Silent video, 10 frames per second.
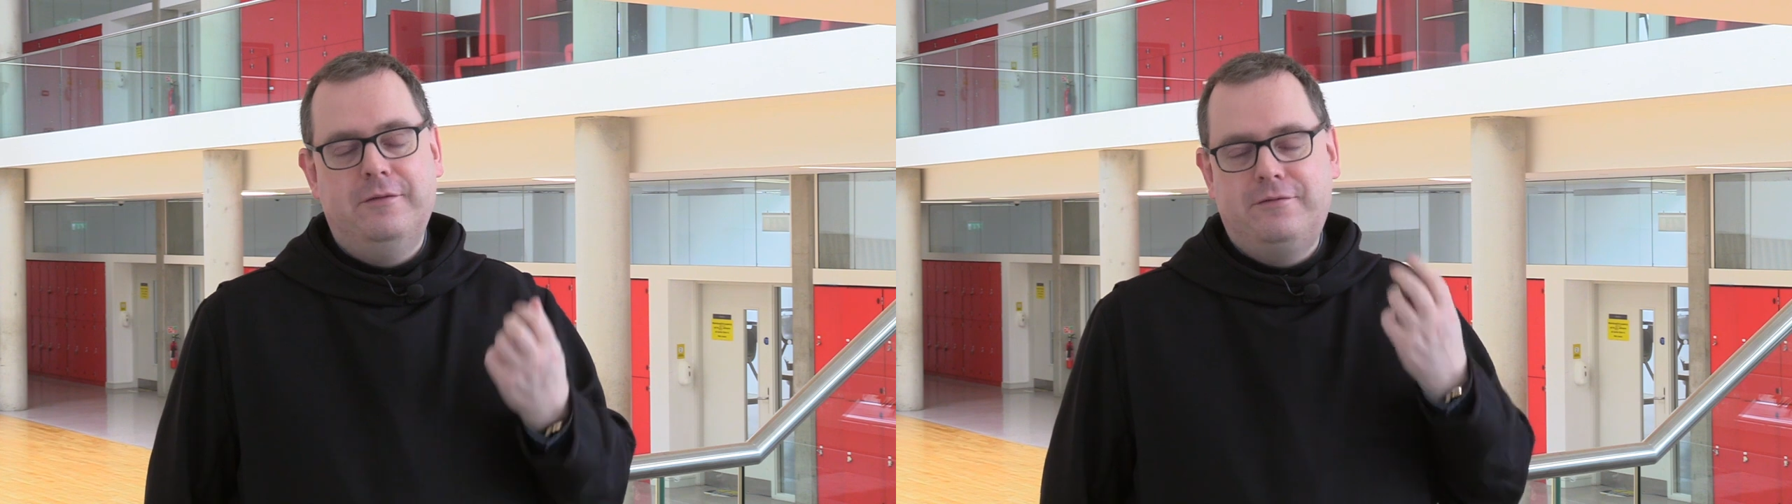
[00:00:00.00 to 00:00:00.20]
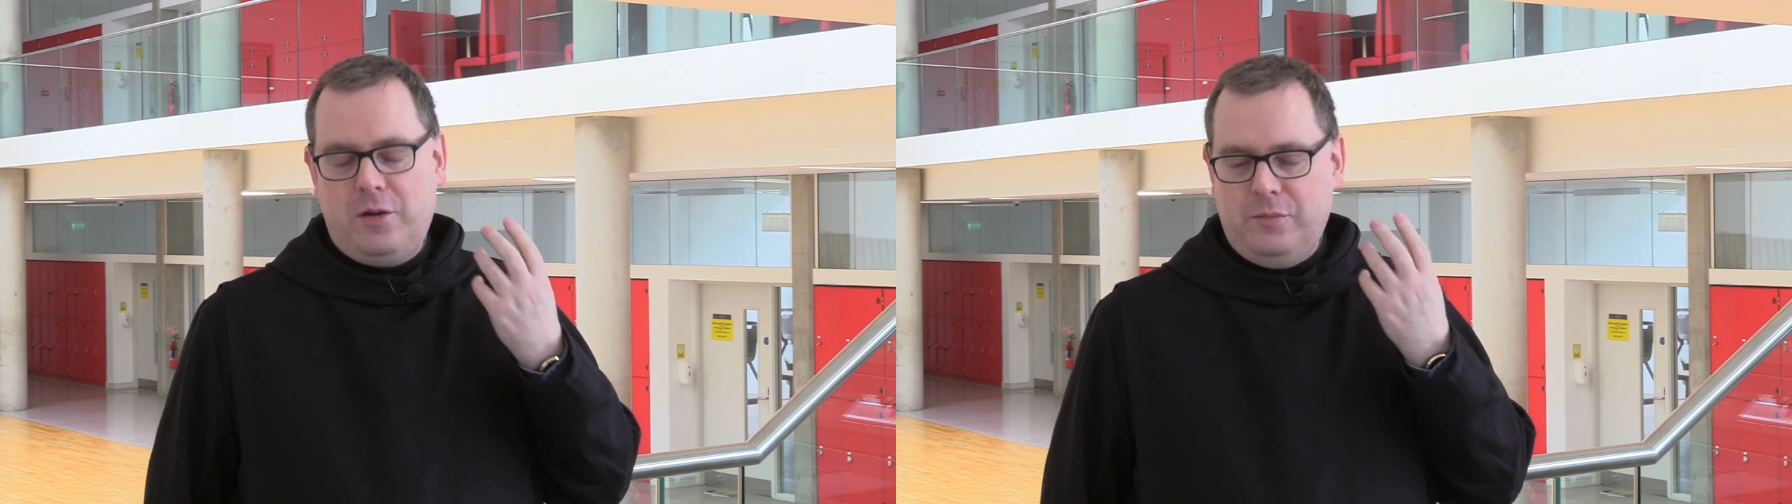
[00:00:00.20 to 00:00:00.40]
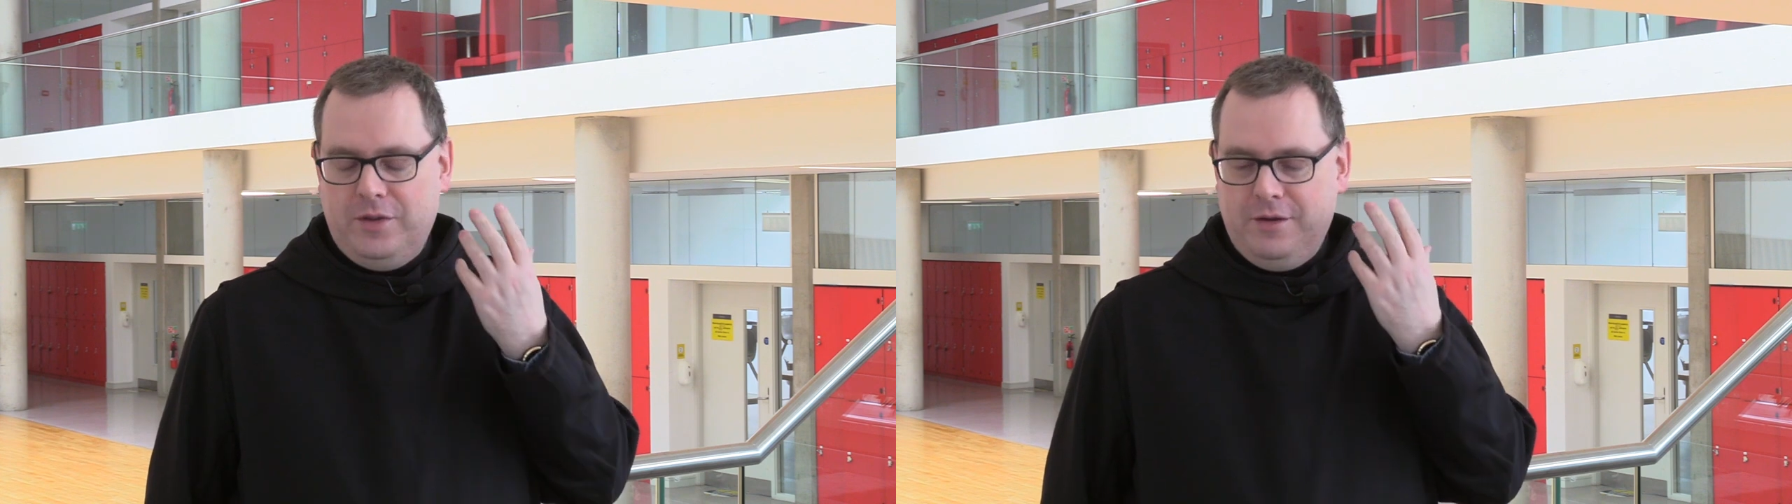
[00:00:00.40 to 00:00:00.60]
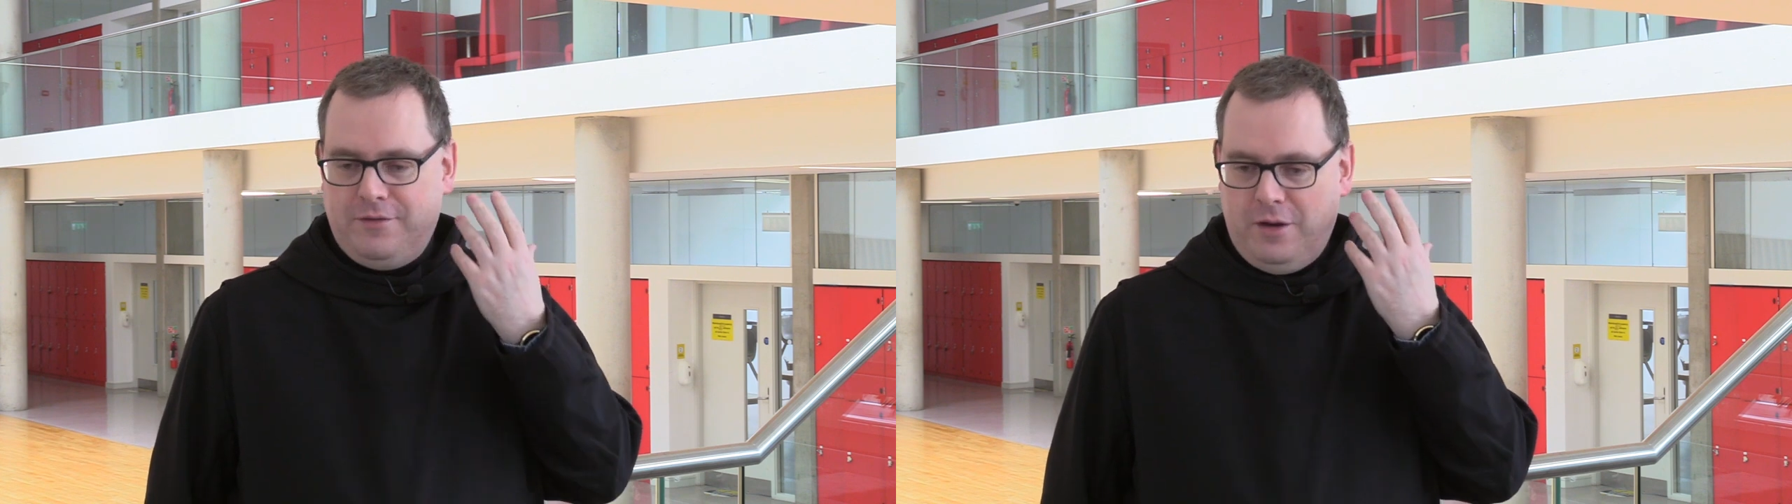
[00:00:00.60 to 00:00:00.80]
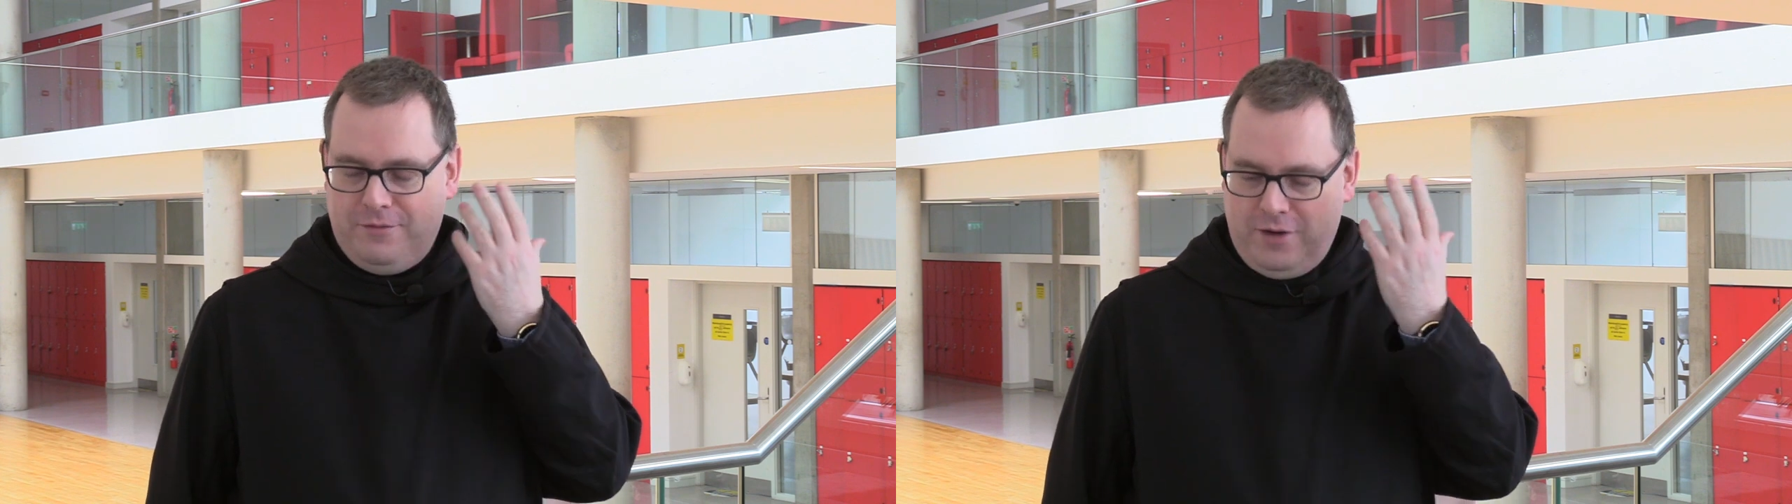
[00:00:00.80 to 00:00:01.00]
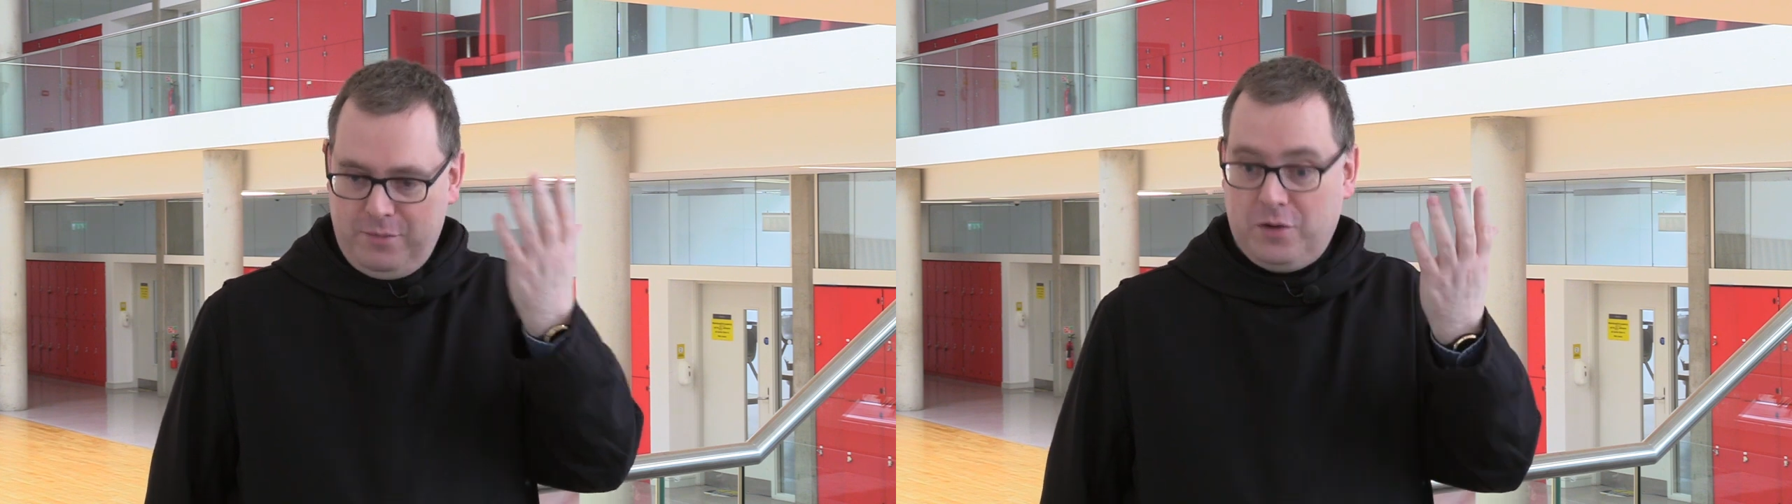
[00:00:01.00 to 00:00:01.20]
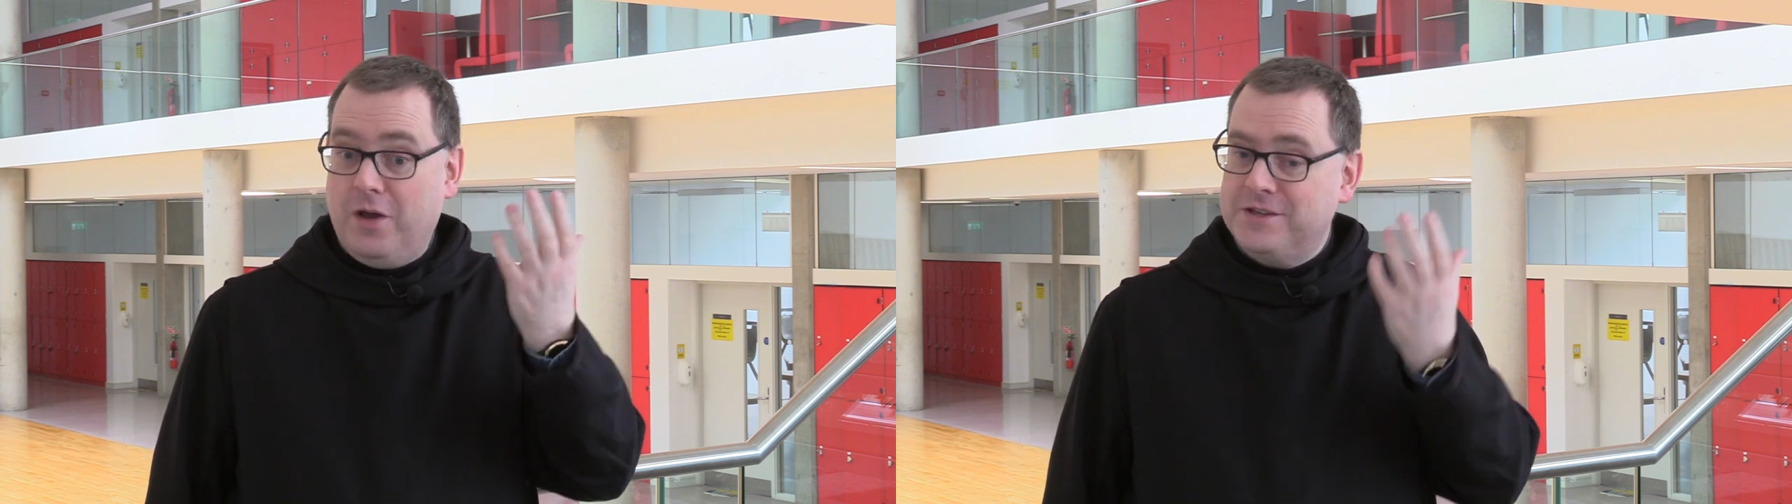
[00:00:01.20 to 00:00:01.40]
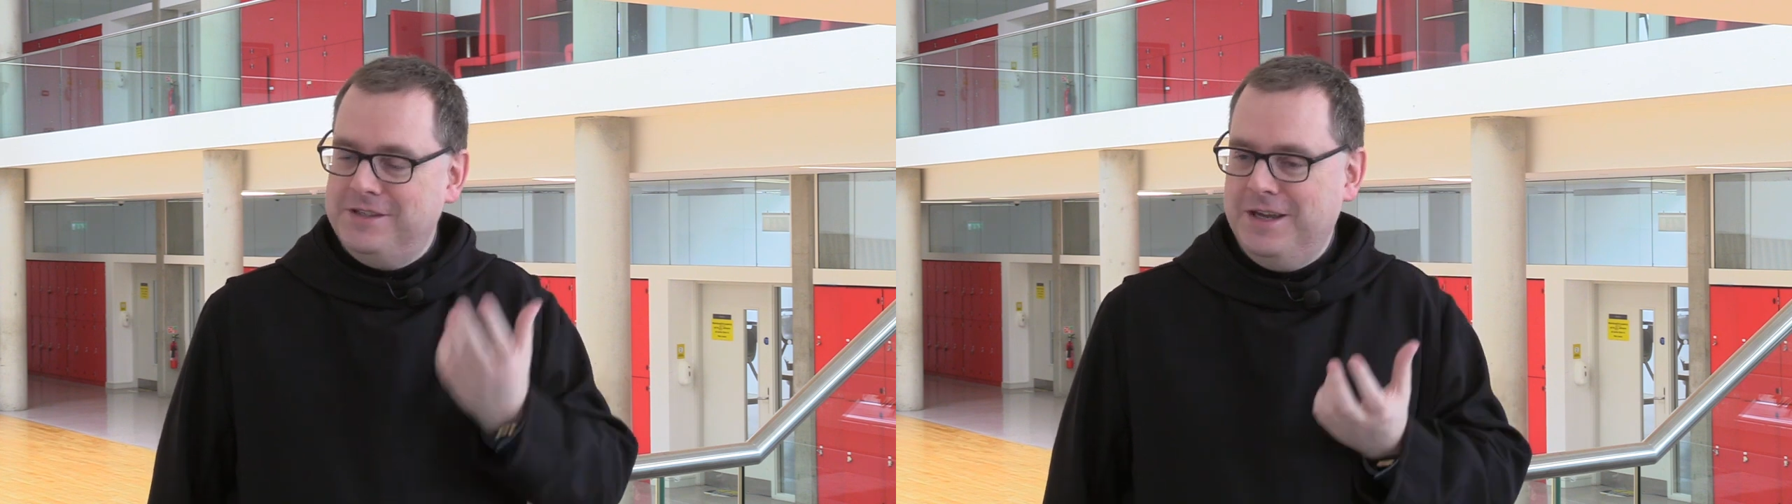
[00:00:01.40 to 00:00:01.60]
from across the